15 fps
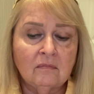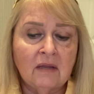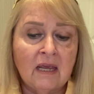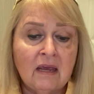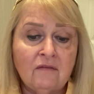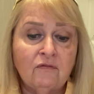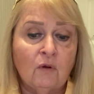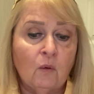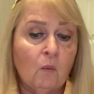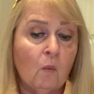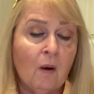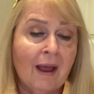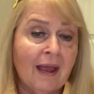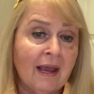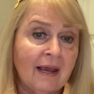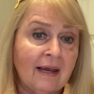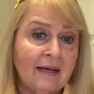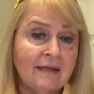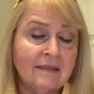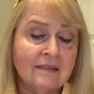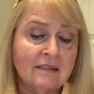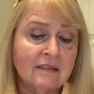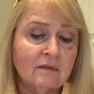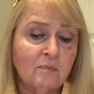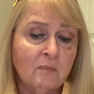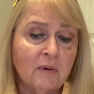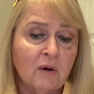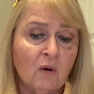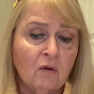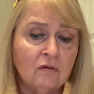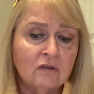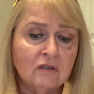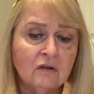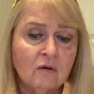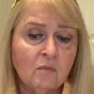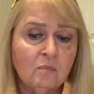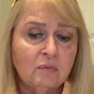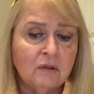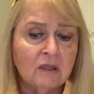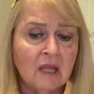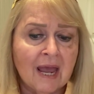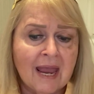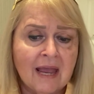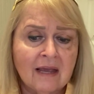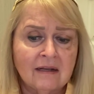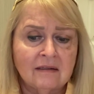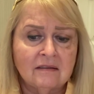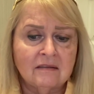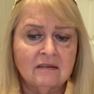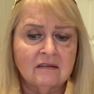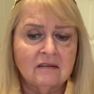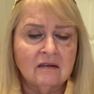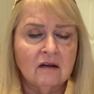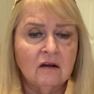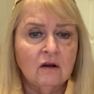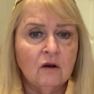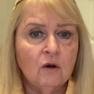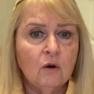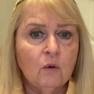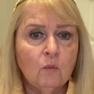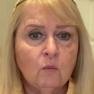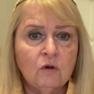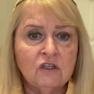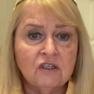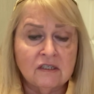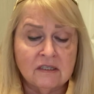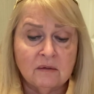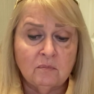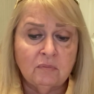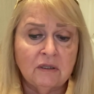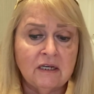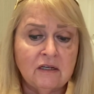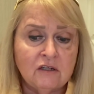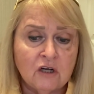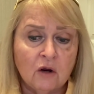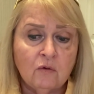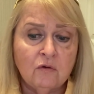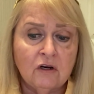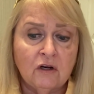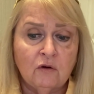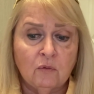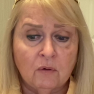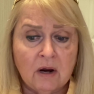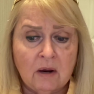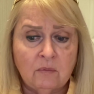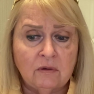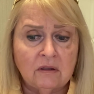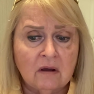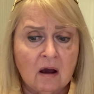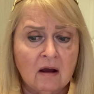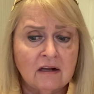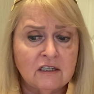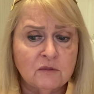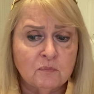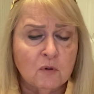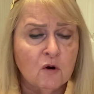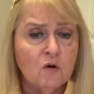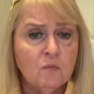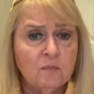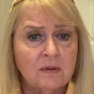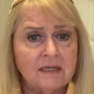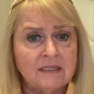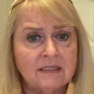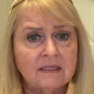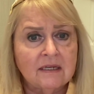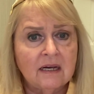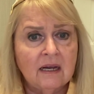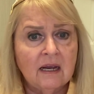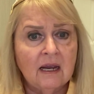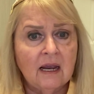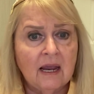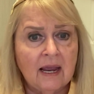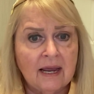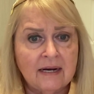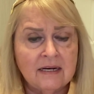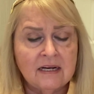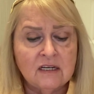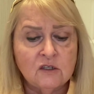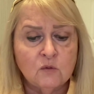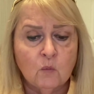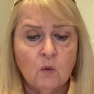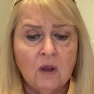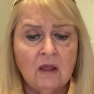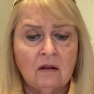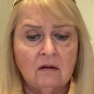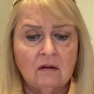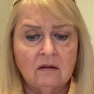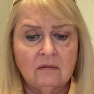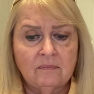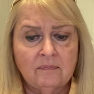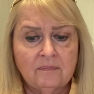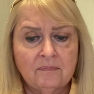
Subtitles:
evil ways, but also plans which simply don't agree with God's purpose and his will.